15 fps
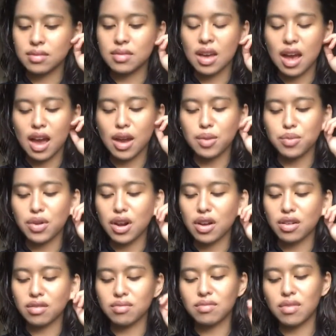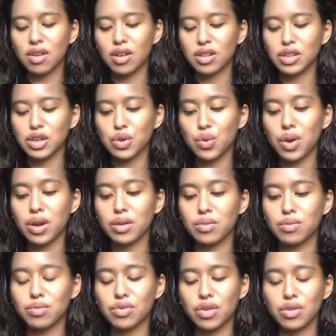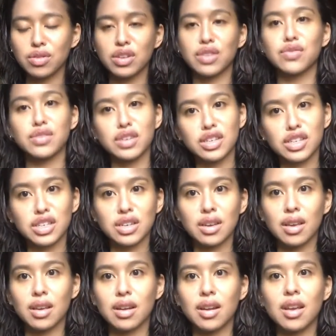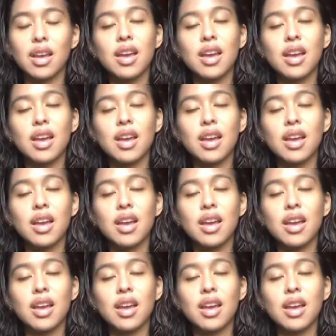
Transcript: Highbrow all-in-one brow definition kit.